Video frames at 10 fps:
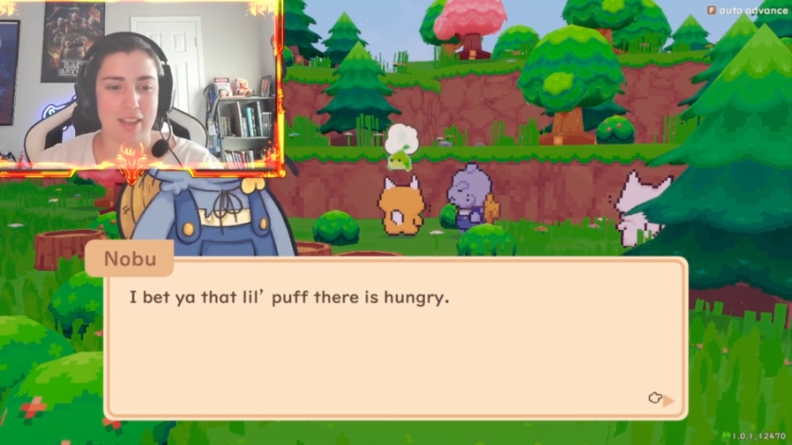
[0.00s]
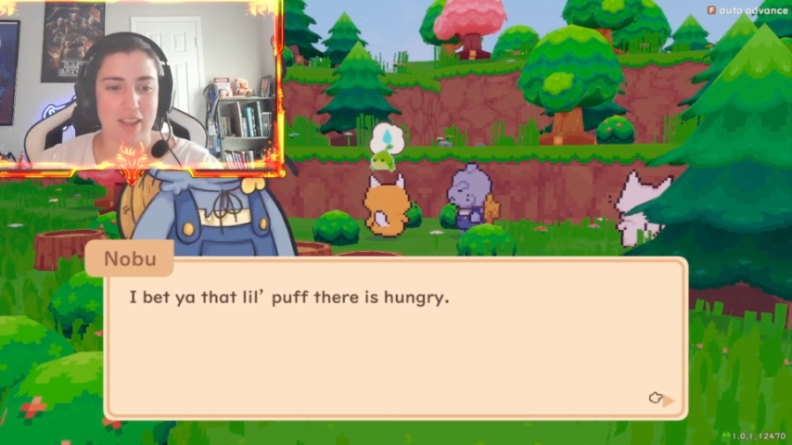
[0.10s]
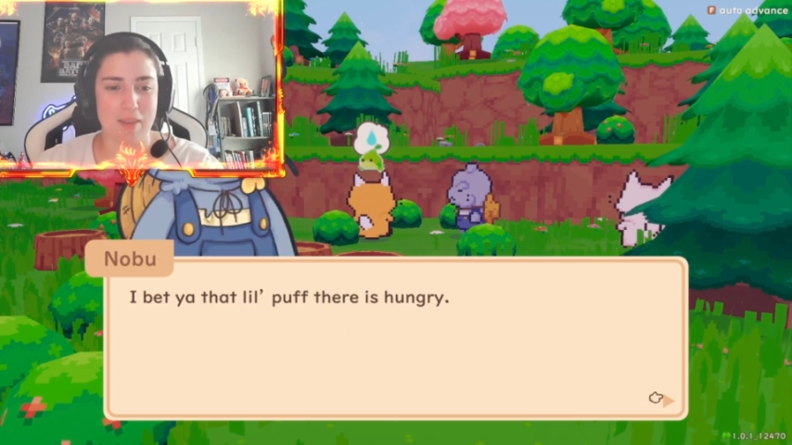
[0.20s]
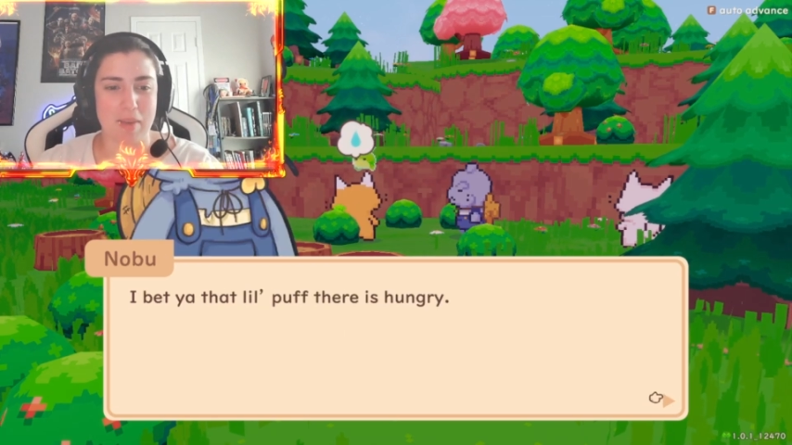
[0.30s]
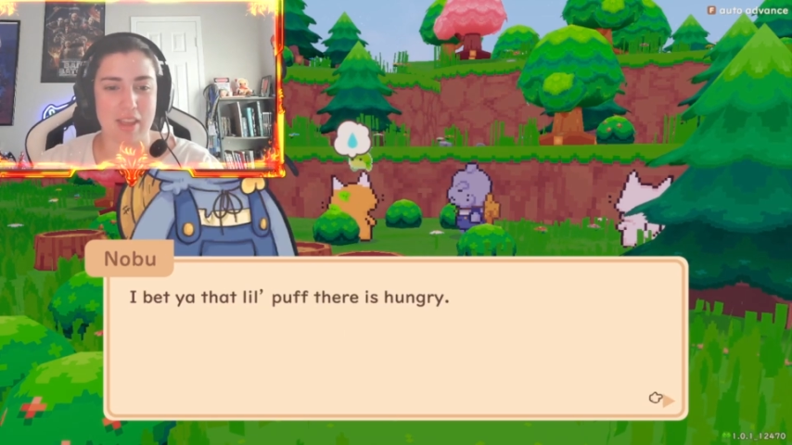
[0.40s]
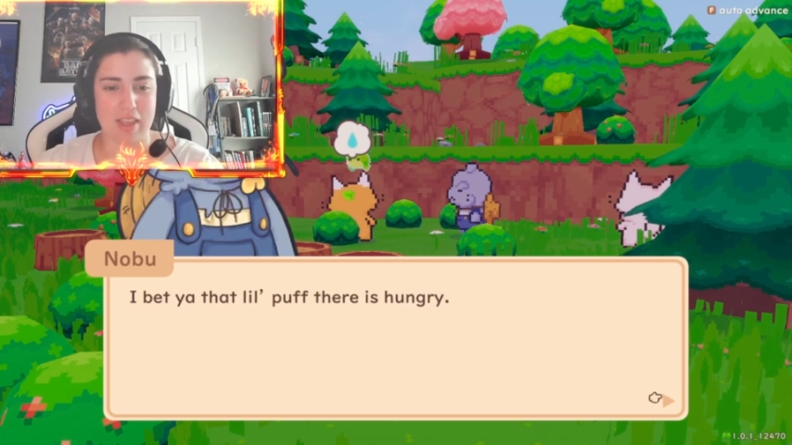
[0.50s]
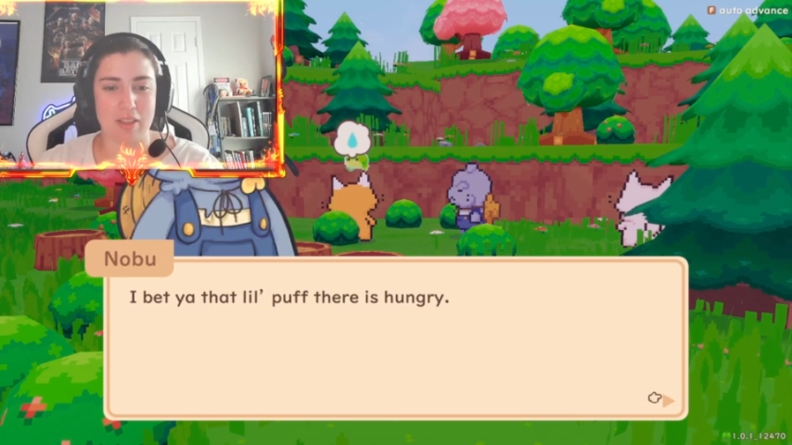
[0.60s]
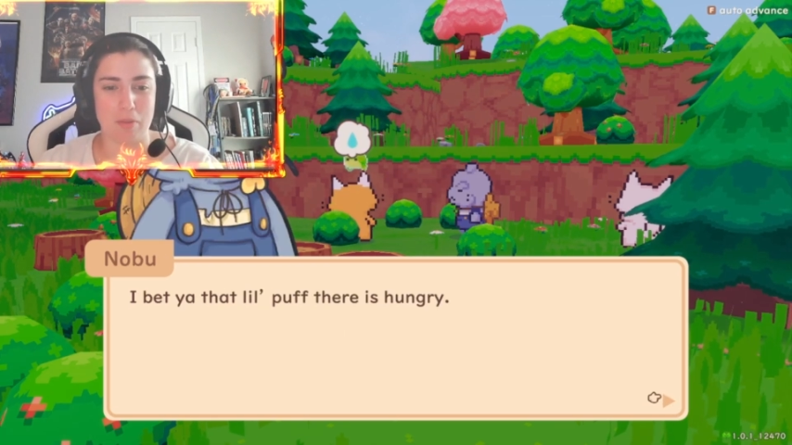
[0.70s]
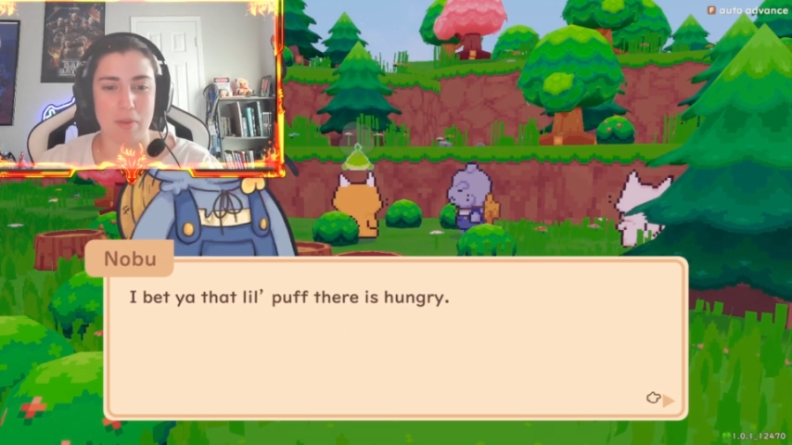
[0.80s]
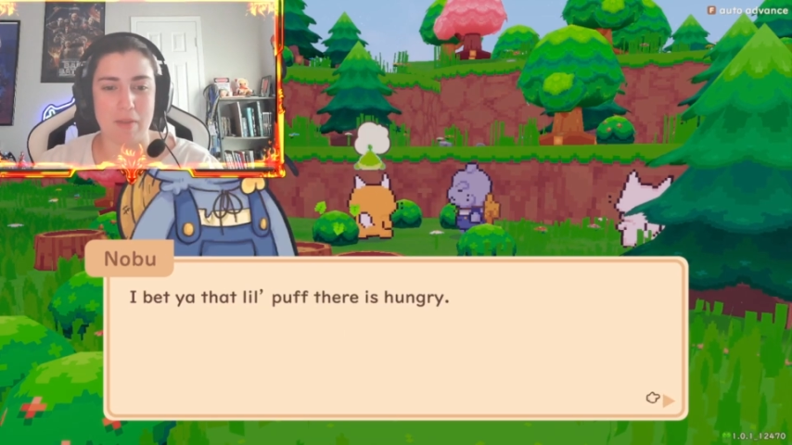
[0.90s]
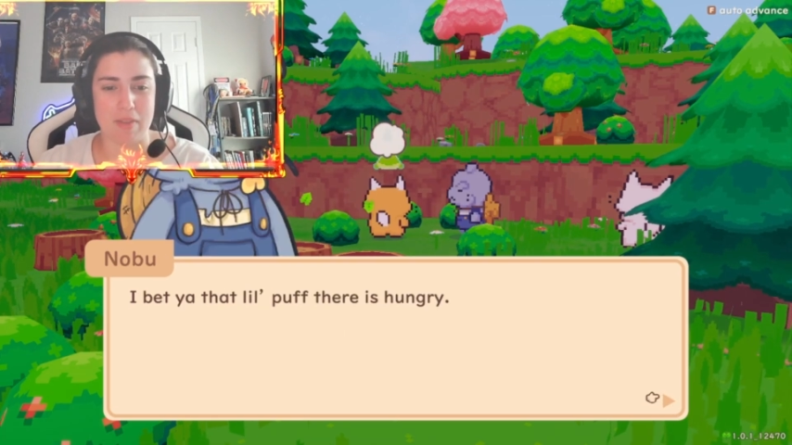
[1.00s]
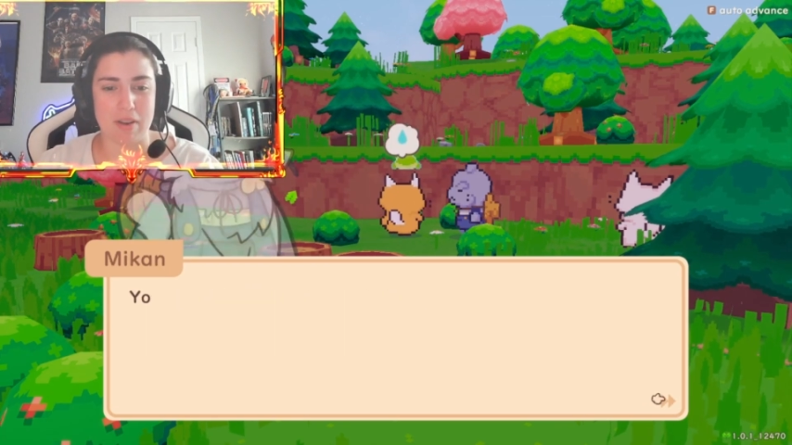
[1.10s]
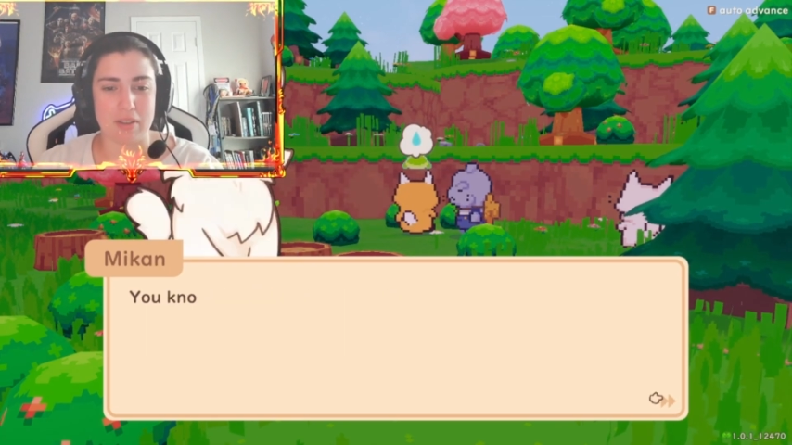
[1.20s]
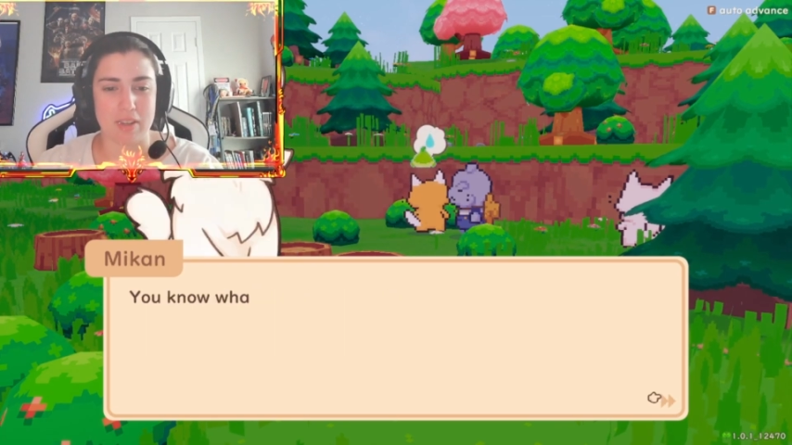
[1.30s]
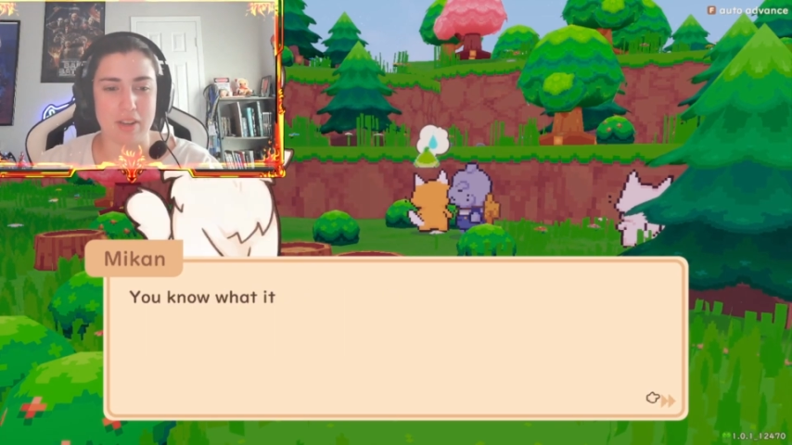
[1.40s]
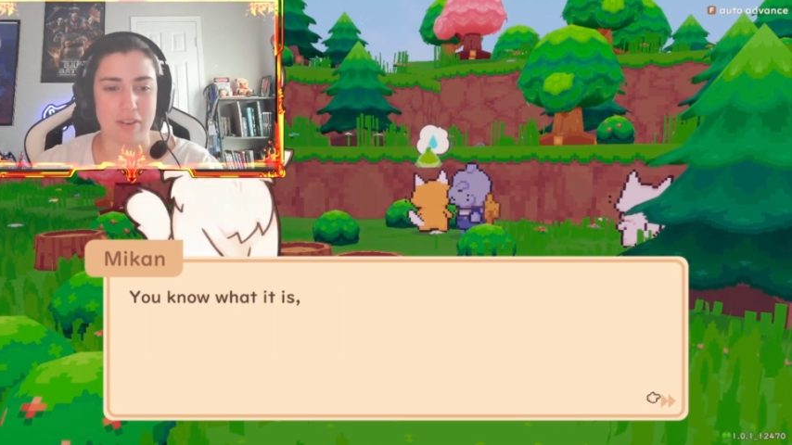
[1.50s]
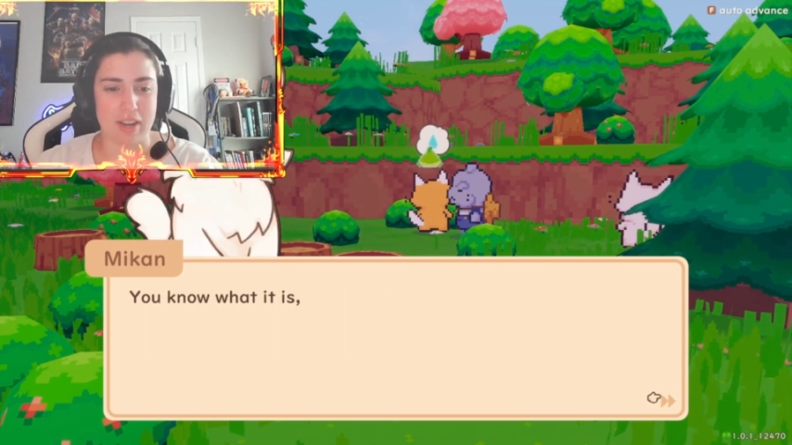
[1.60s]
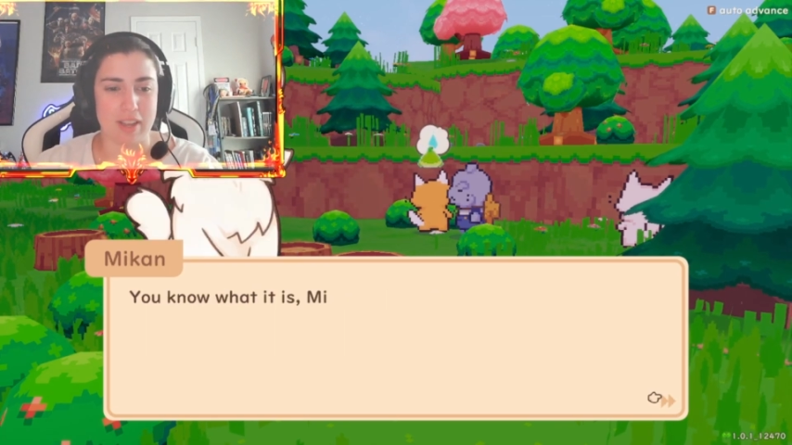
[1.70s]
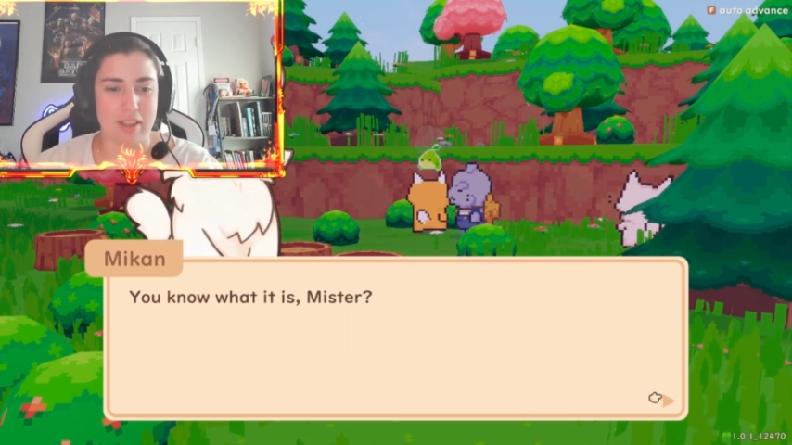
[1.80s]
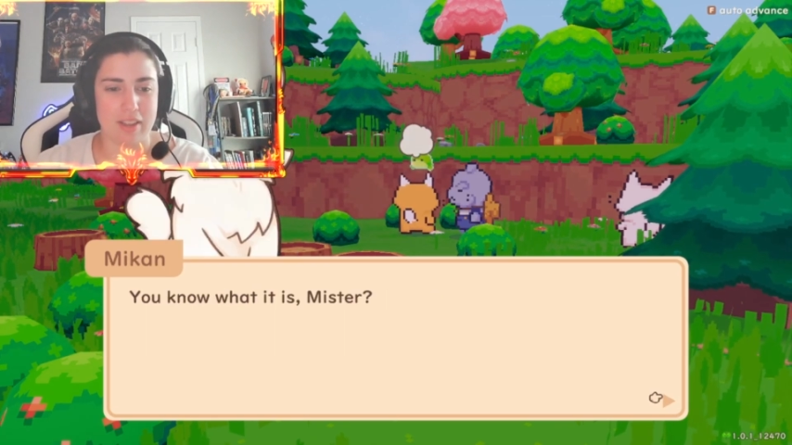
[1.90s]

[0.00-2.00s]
I bet you that little puff there is hungry.